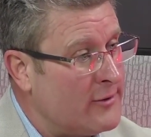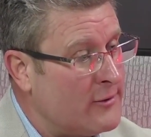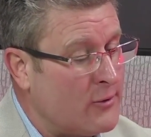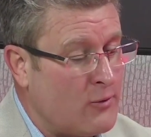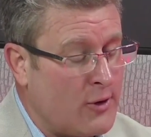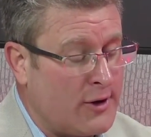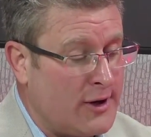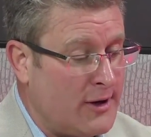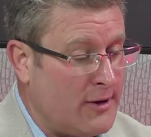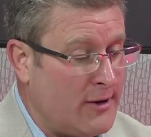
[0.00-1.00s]
They're
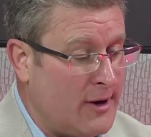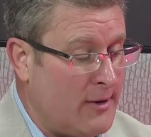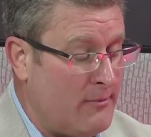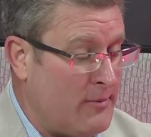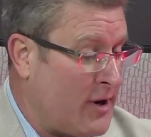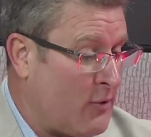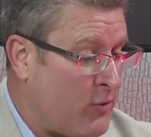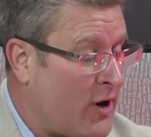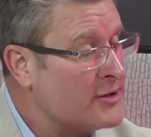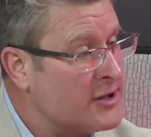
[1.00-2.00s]
working bigger
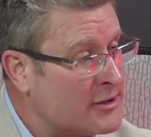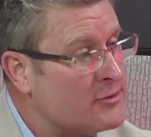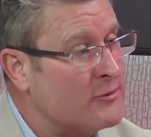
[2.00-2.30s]
projects.